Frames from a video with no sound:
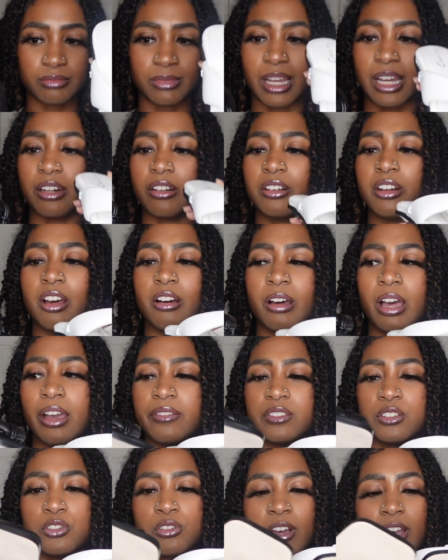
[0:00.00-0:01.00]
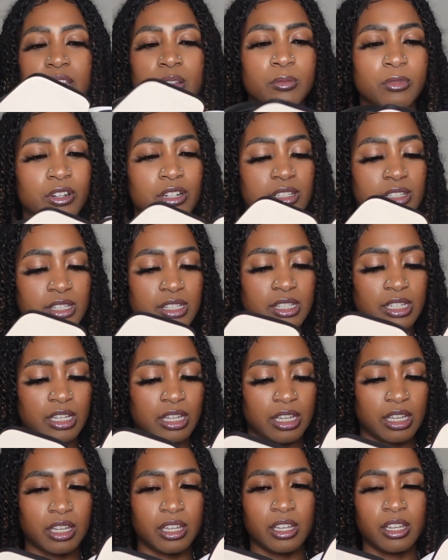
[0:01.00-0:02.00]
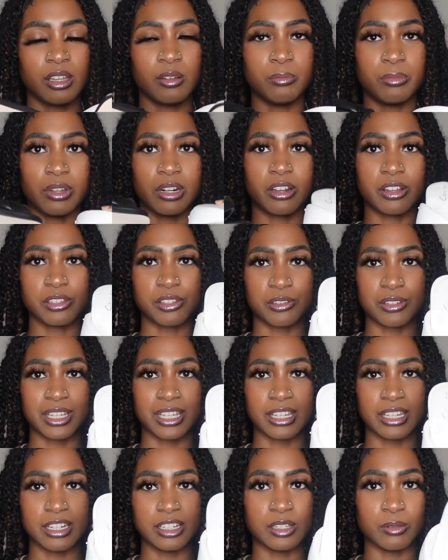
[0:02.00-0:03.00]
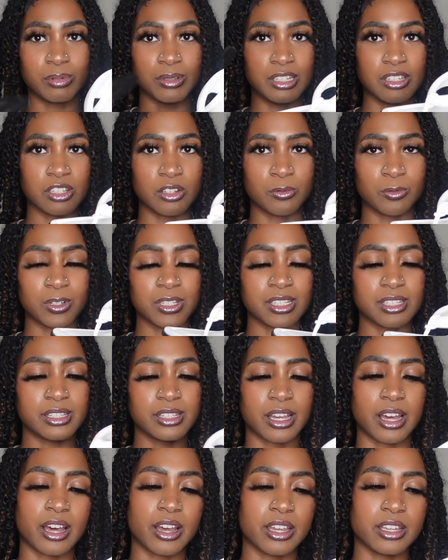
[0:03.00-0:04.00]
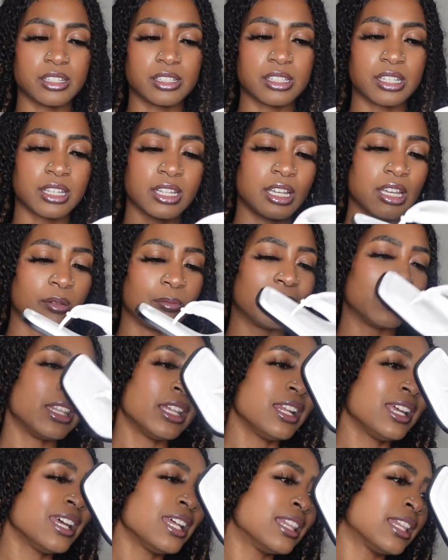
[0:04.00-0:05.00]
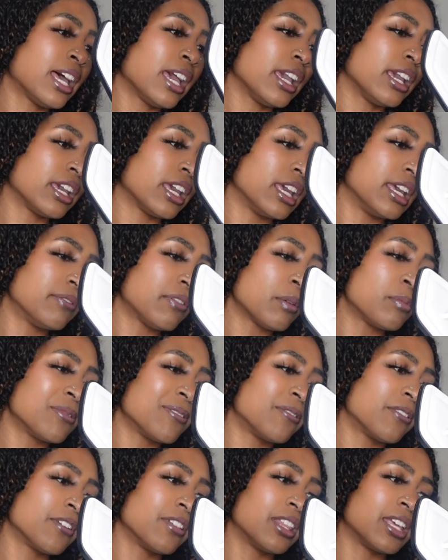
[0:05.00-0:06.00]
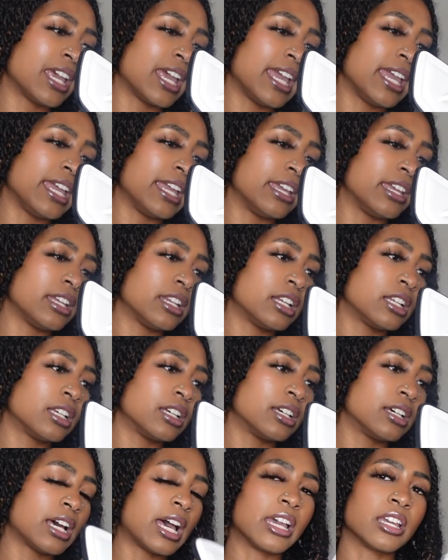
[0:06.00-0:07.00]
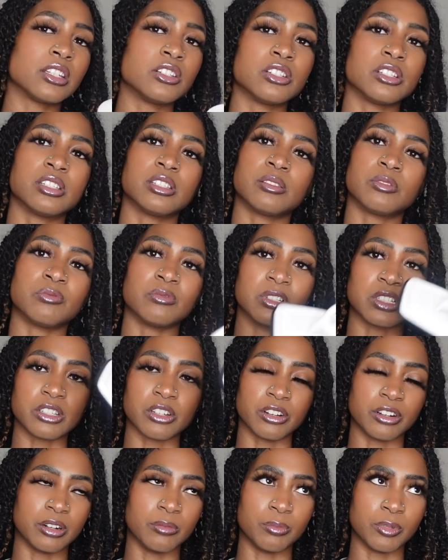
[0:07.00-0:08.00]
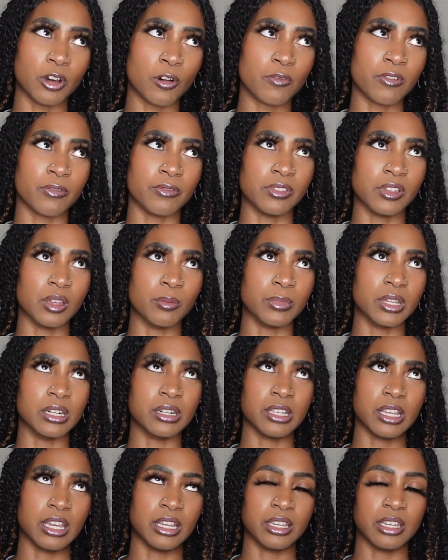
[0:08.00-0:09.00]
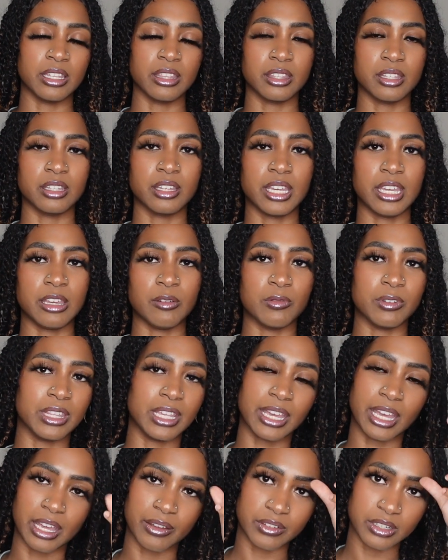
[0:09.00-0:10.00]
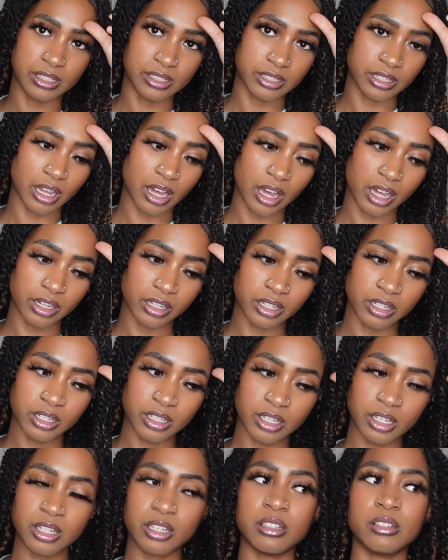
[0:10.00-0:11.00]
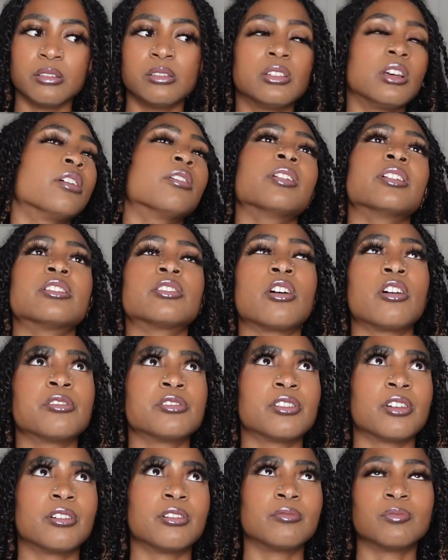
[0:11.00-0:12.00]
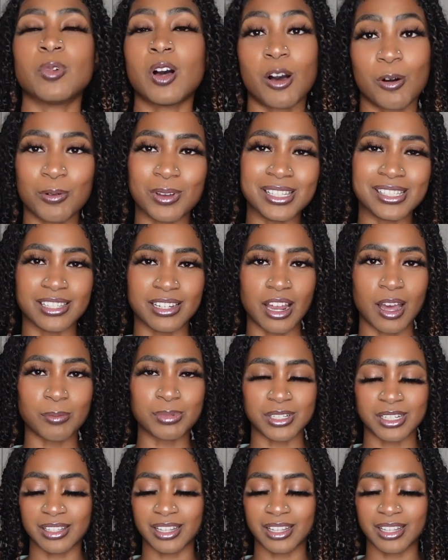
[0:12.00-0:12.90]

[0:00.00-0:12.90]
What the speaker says: I don't know. I have to try them on and see. But also, again, it depends on what size. But then again, like, if I prefer the 8, I can just return both of them and get the 8 when they have it in stock. So that's also always an option.